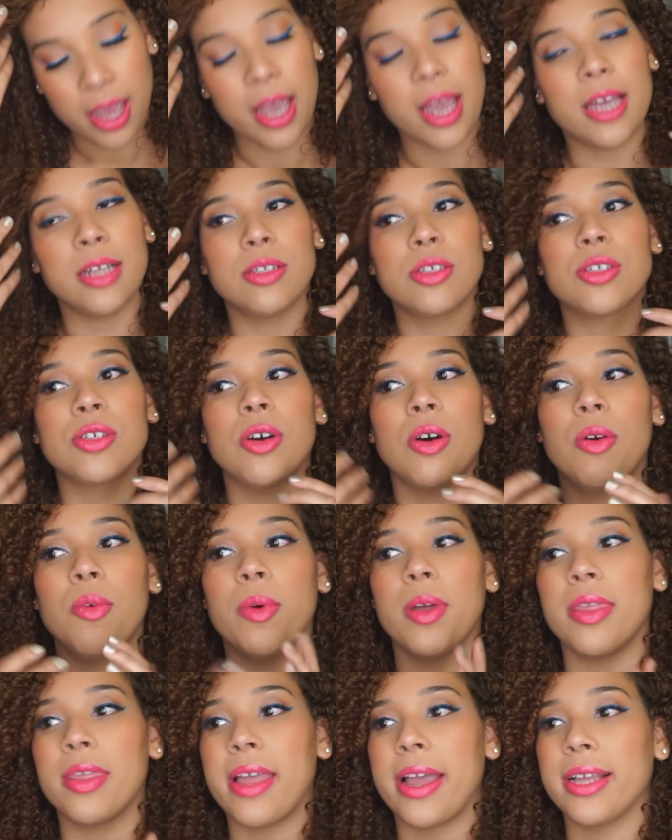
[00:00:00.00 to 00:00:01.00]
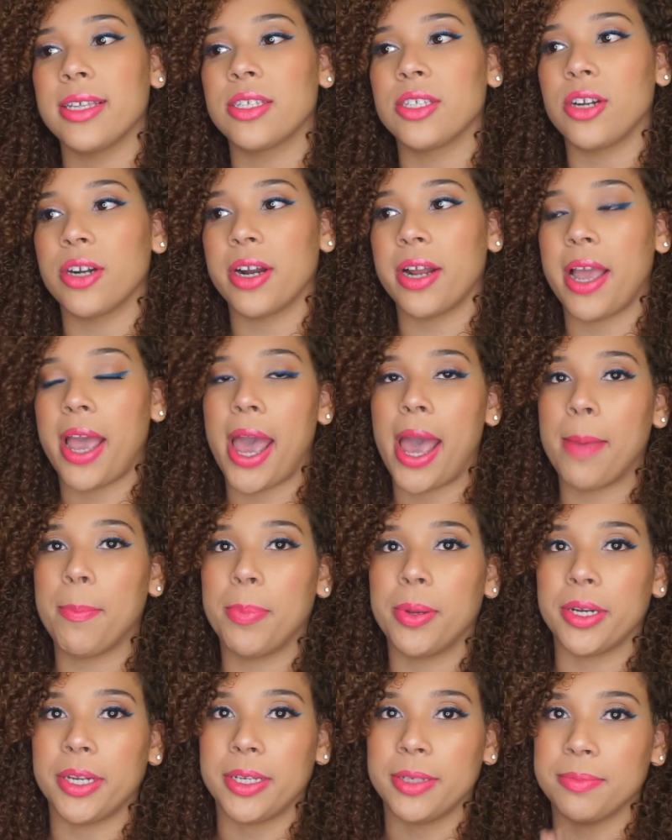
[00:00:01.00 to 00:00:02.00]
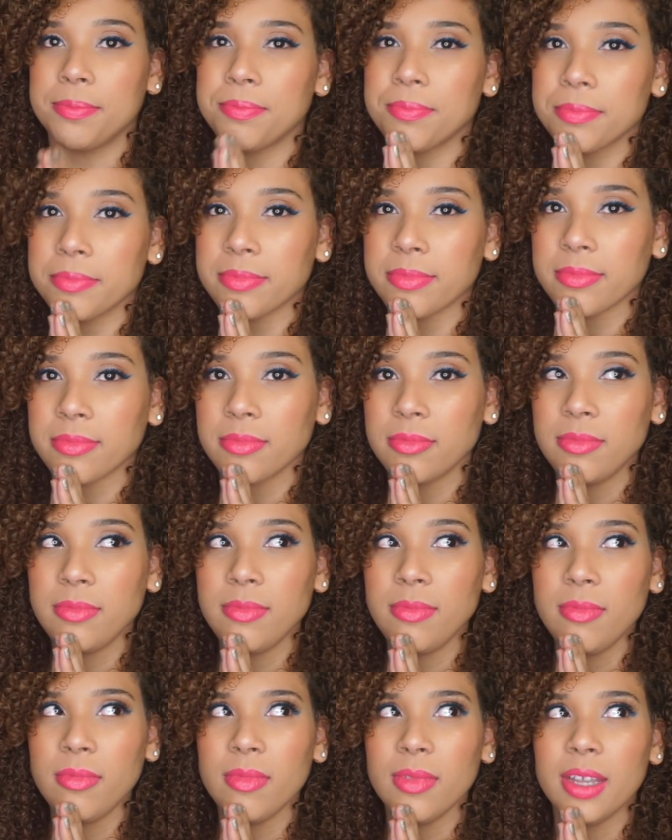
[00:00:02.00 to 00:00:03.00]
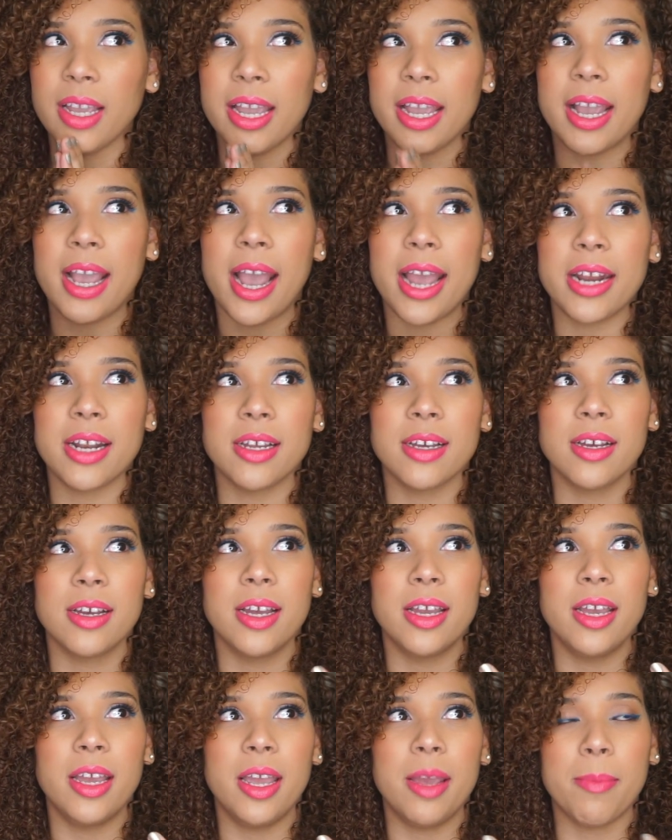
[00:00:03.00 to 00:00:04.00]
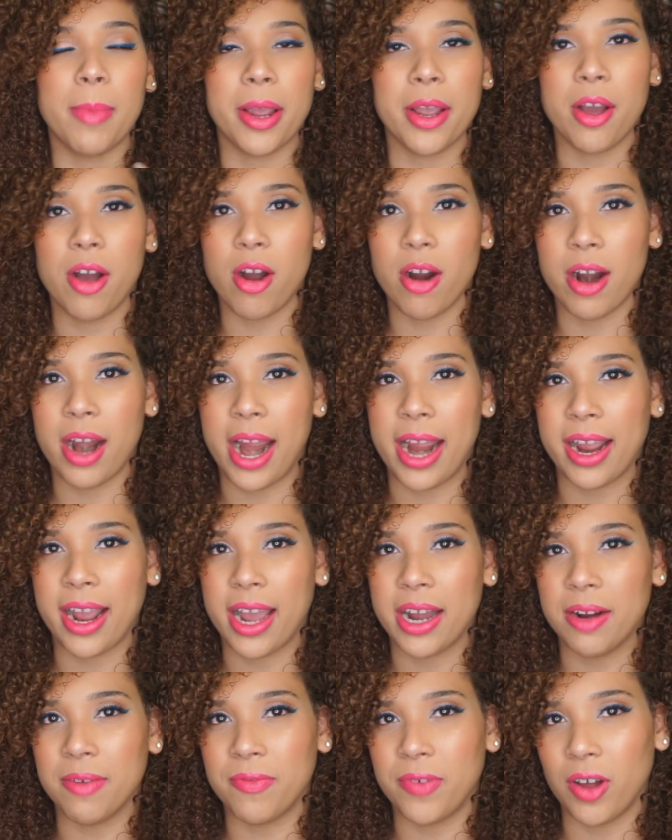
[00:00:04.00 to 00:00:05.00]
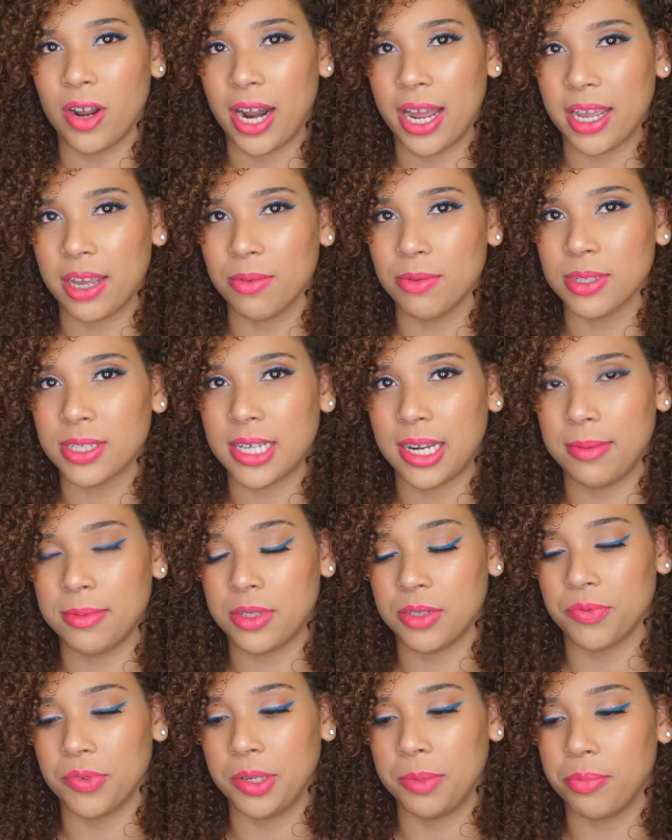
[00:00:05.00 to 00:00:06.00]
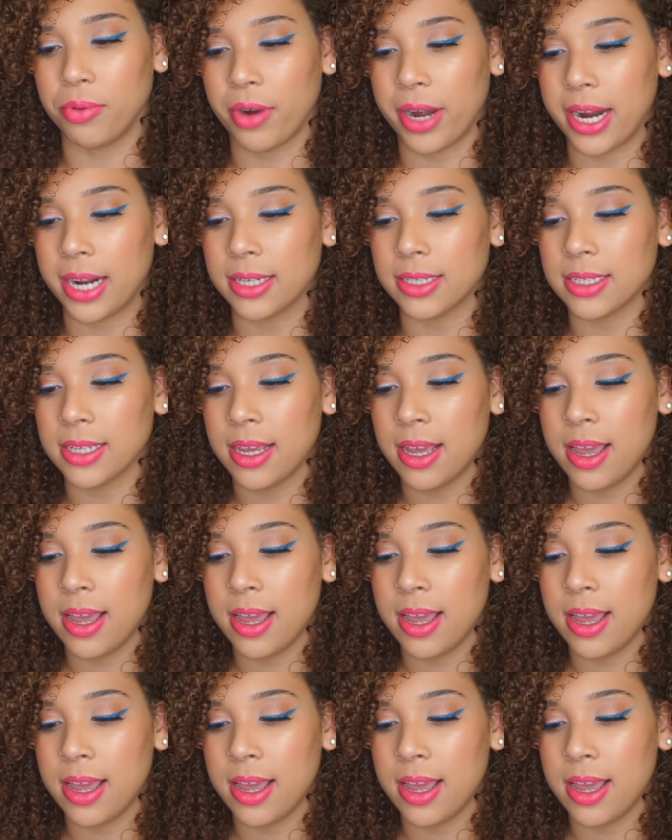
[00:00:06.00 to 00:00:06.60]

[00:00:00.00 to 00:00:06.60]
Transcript: And so when that started happening, it kind of, in my heart, I kind of felt like it was time to rebrand.